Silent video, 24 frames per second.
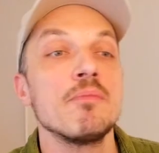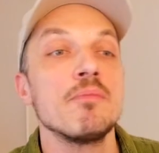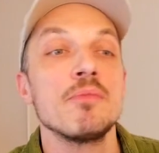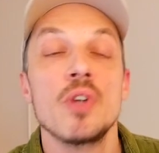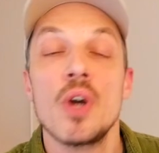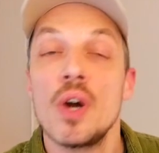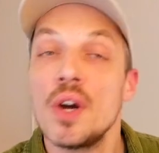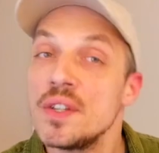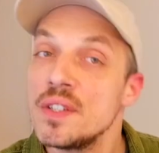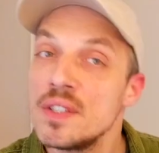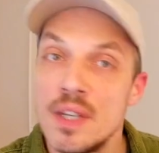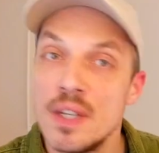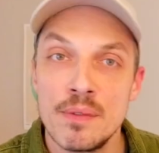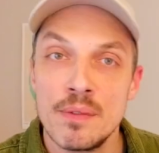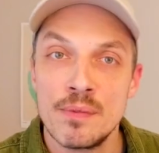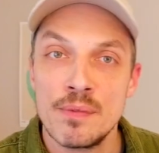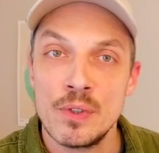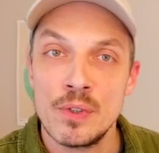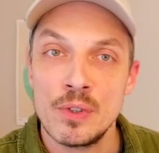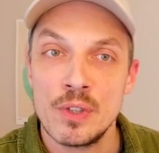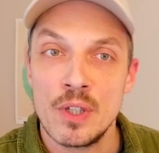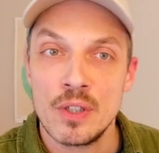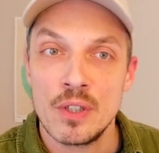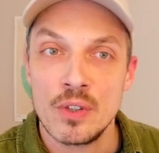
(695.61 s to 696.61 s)

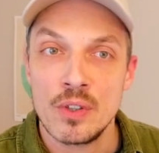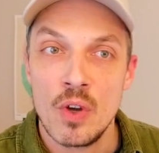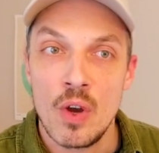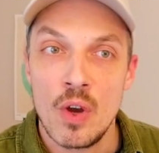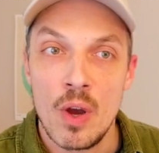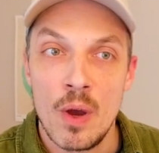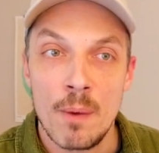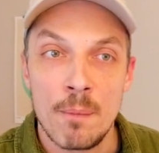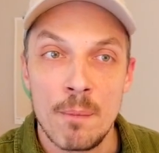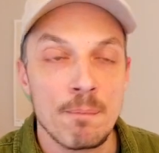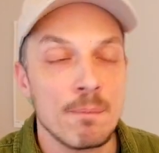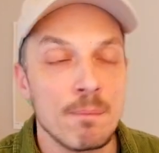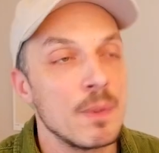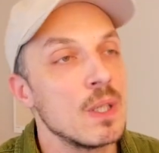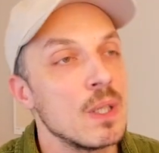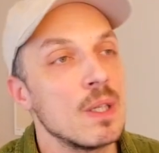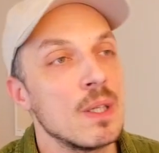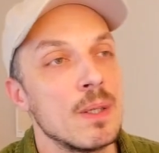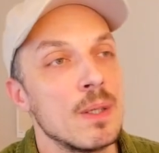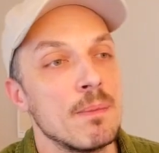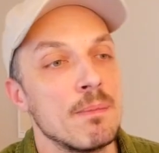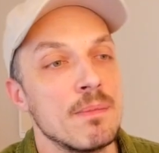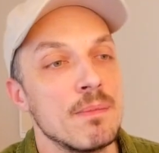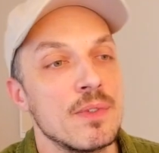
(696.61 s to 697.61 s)
Contentful.com,
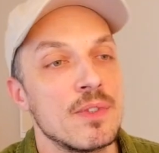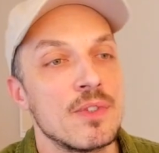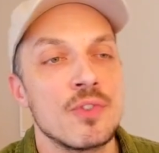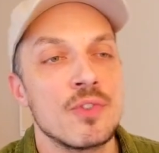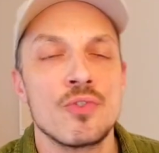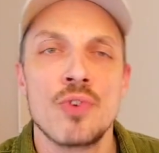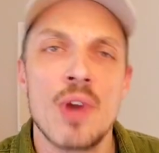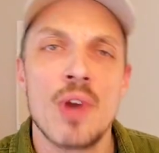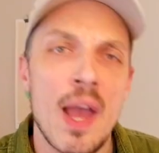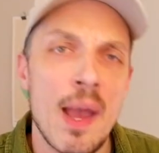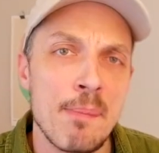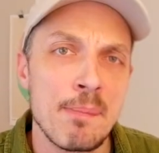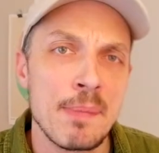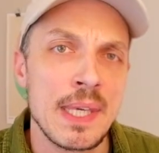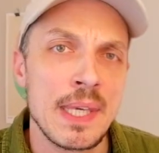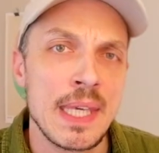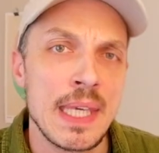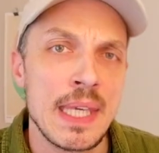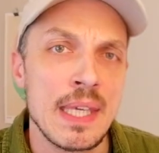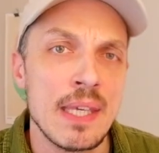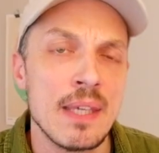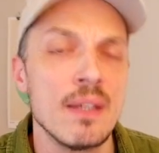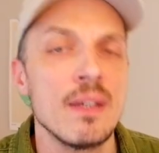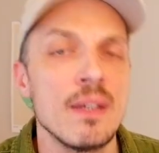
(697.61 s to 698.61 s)

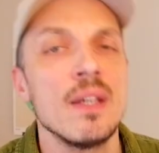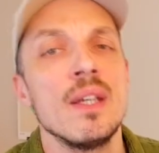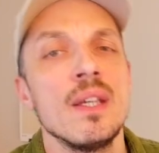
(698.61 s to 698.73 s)
Strapi.